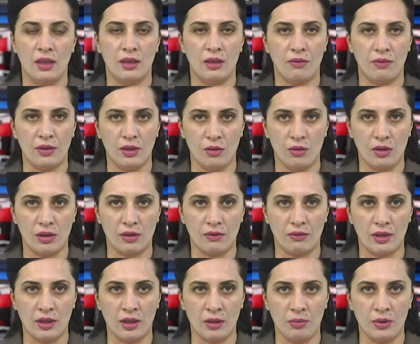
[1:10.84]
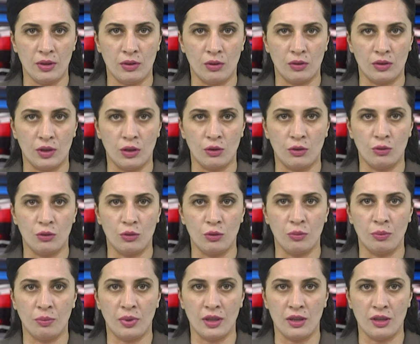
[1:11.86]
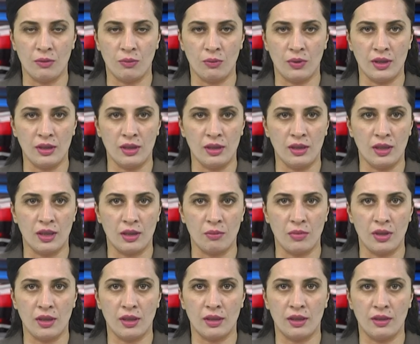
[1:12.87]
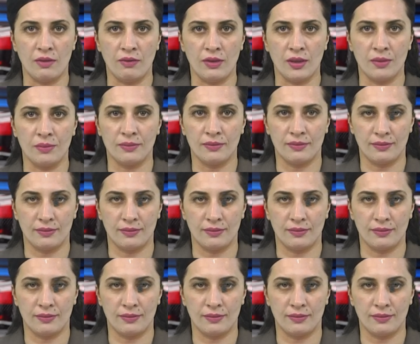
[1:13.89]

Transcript: The video is available on the YouTube page of Western Armenia TV.